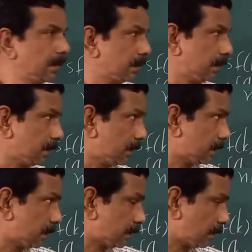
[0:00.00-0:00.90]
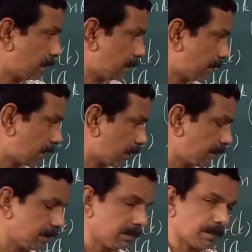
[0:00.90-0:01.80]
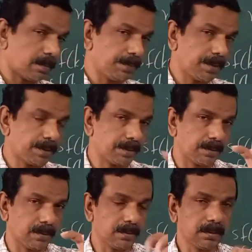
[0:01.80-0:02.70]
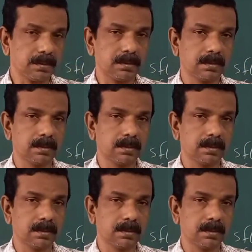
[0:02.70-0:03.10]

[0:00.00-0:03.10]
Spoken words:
This is the Solow model with the population growth.